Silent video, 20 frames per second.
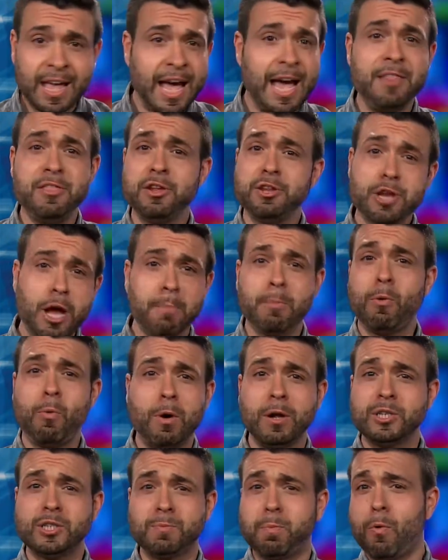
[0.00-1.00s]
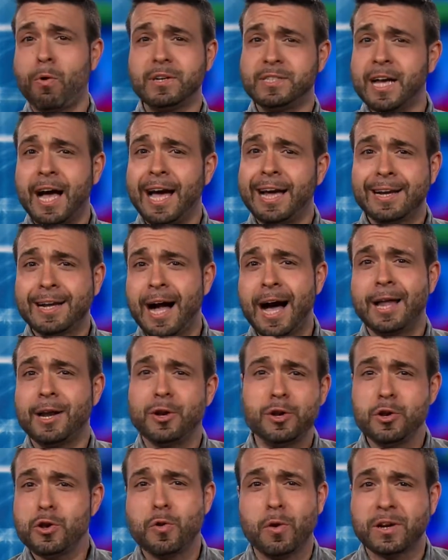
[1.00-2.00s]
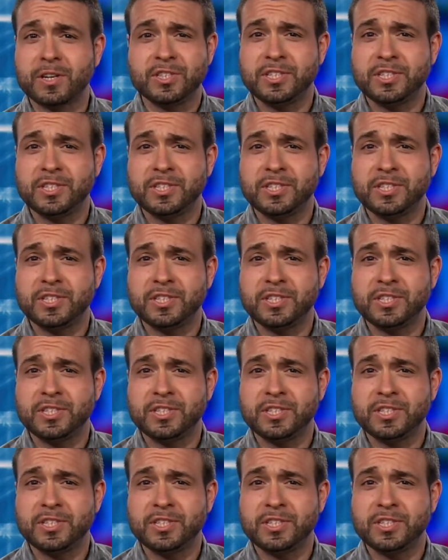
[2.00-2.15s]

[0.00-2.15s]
and the number one sports icon in New York